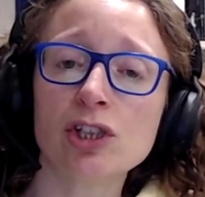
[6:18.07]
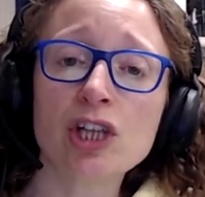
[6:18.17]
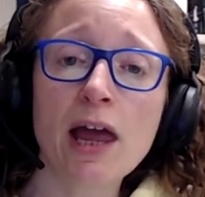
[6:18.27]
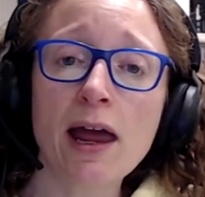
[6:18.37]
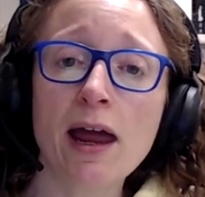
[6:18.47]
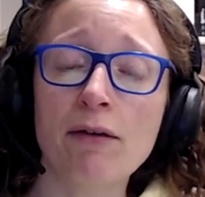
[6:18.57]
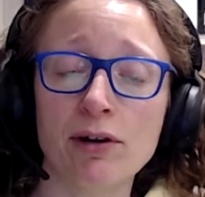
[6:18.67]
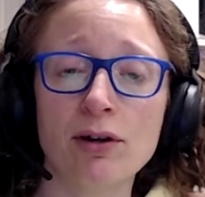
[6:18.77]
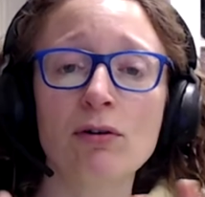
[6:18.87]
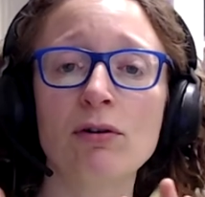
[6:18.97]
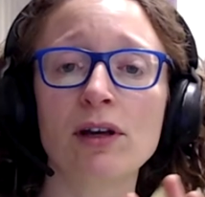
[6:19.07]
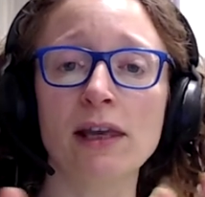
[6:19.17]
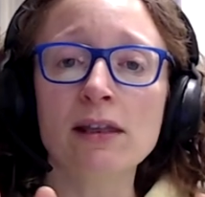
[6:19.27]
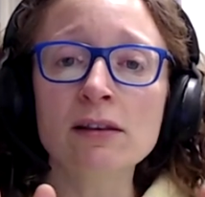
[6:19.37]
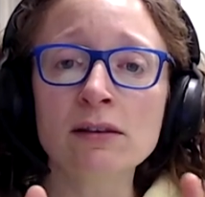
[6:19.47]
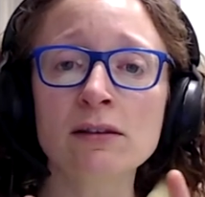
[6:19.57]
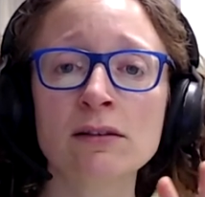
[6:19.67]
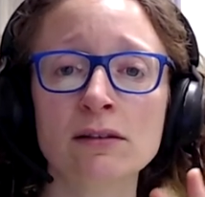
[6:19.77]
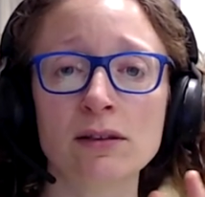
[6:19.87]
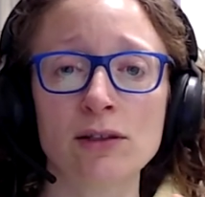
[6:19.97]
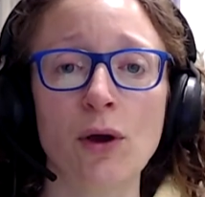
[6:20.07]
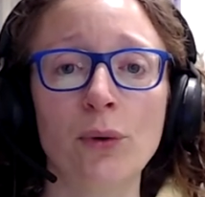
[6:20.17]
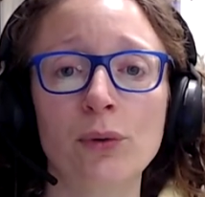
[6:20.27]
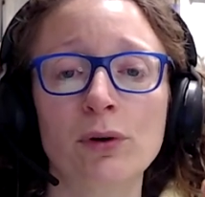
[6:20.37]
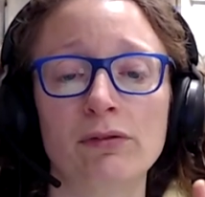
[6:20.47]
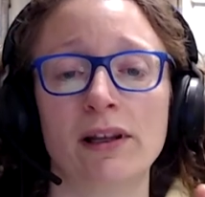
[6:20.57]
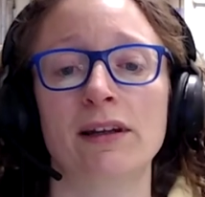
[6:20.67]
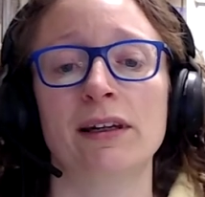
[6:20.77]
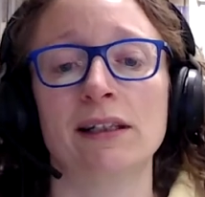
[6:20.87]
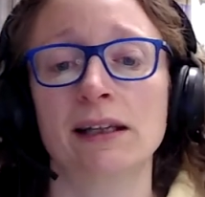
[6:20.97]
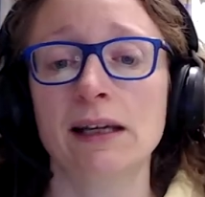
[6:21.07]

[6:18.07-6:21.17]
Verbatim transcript: chair and no longer in the zone of learning.